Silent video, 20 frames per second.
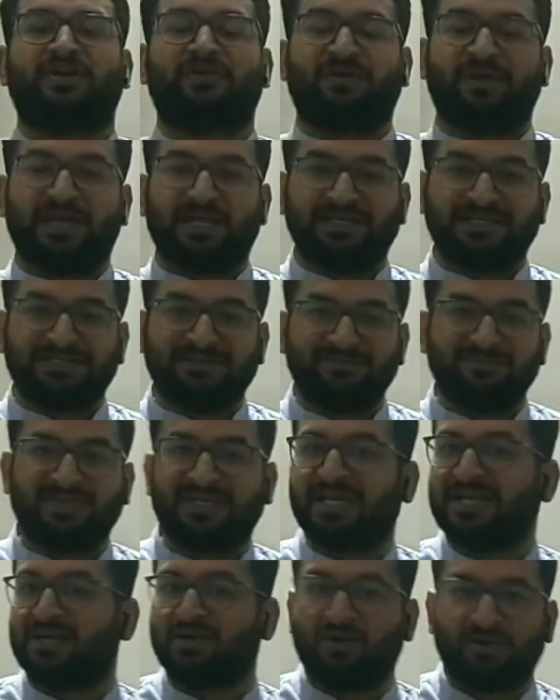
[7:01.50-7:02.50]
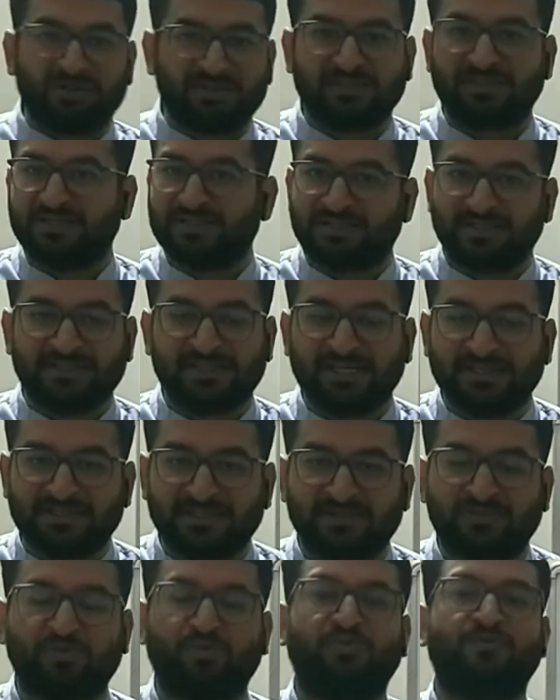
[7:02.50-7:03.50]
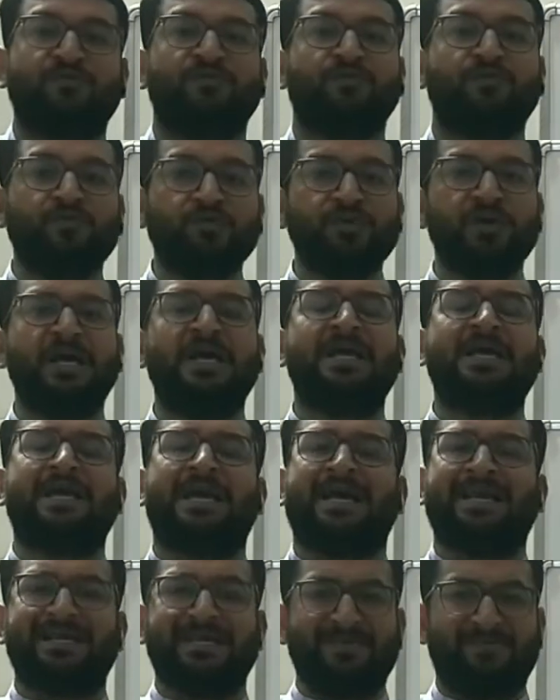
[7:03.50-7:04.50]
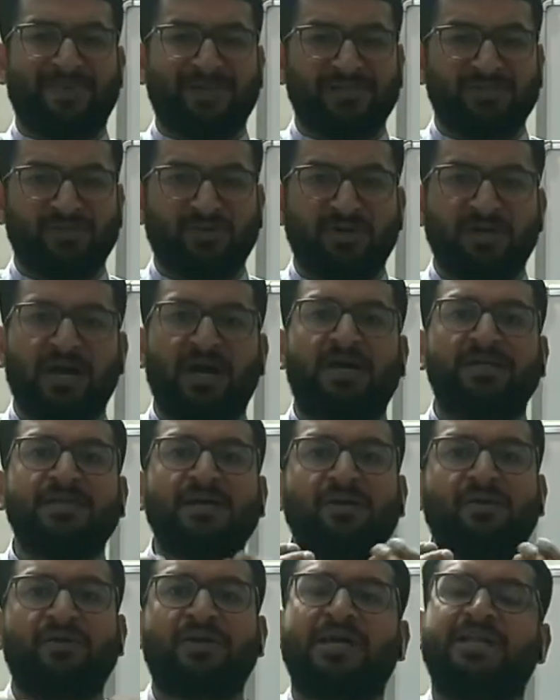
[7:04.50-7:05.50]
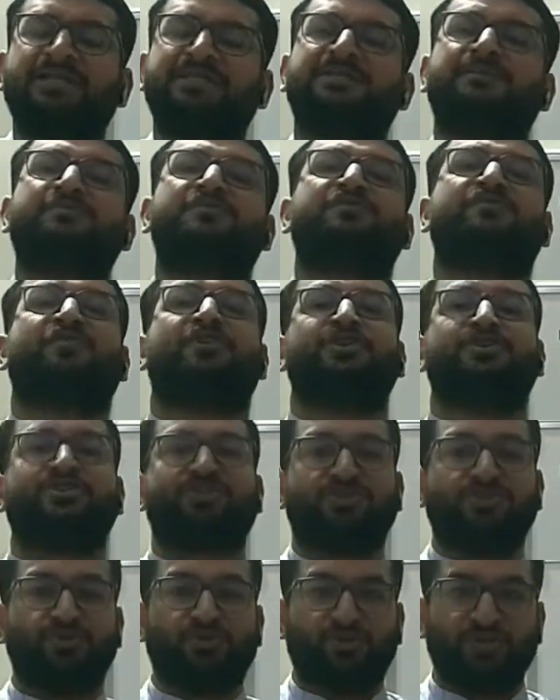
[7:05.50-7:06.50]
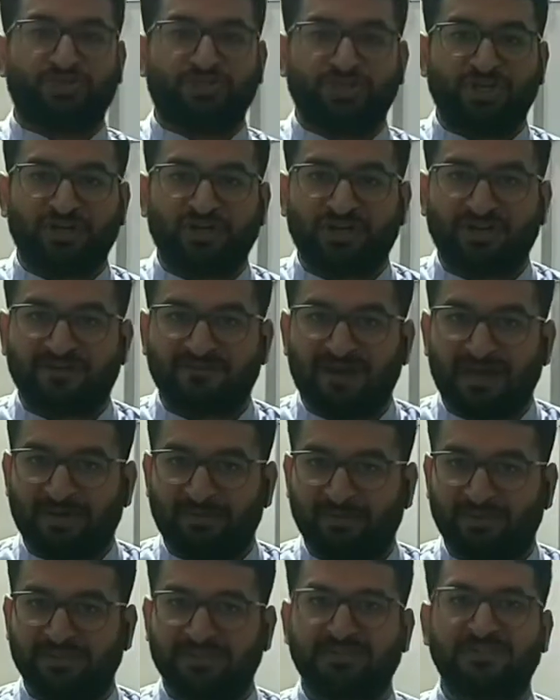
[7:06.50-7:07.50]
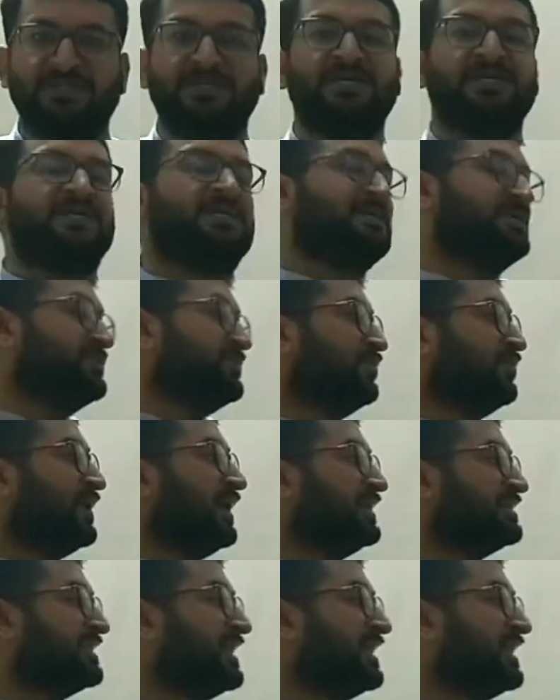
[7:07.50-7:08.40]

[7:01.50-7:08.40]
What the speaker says: an organism cannot synthesize its own food and depends on other organisms for its nutritional requirements is known as